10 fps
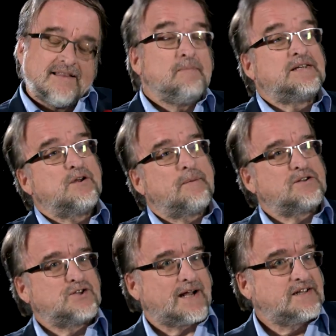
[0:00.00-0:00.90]
Let me tell you
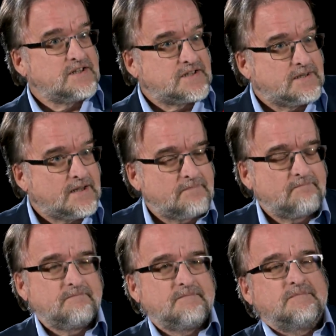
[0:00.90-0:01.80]
about Jack Titterton, a
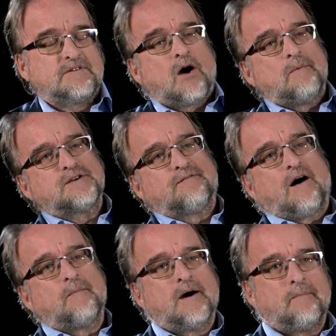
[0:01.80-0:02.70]
Derbyshire
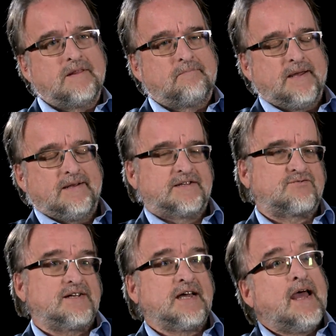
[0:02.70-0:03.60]
farmer up in the Peak
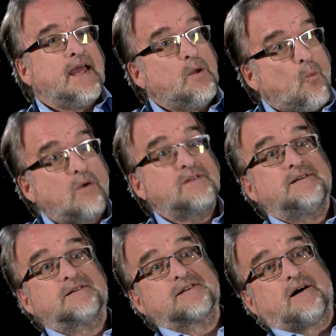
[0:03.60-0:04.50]
District. He wanted
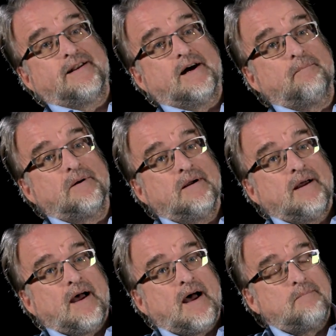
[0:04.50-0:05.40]
to sign up,
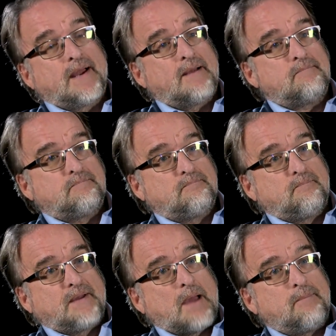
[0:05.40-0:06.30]
but
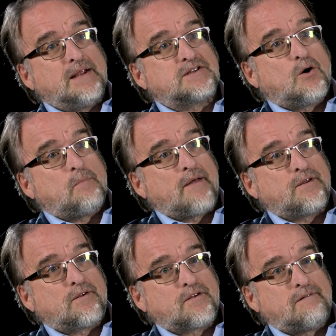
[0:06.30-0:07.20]
kept being told by
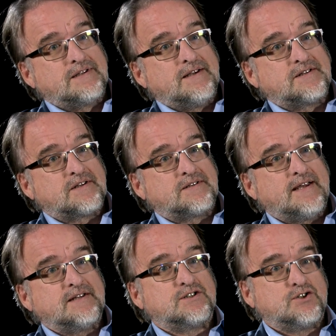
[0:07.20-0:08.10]
the authorities that
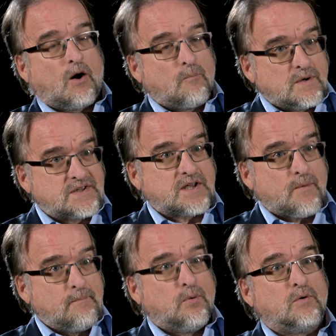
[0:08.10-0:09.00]
his job was so
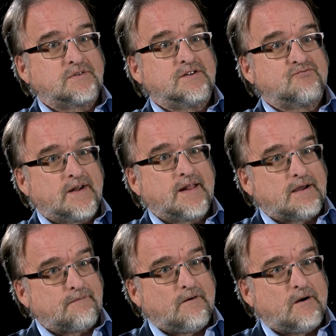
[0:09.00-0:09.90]
important, running
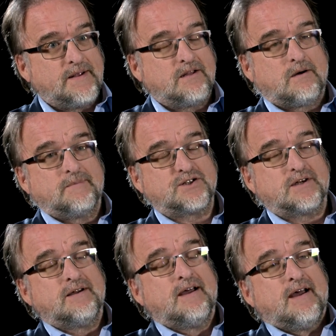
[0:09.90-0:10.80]
that farm in
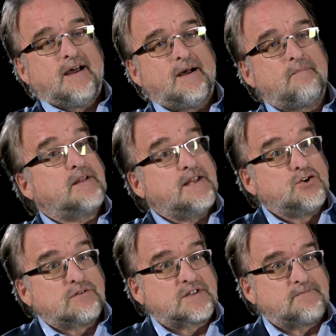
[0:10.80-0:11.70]
Derbyshire, that he
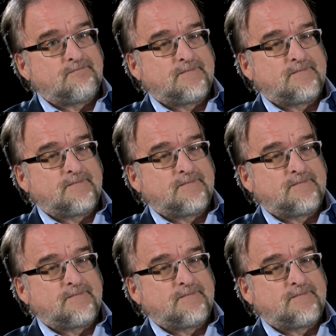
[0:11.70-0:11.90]
shouldn't.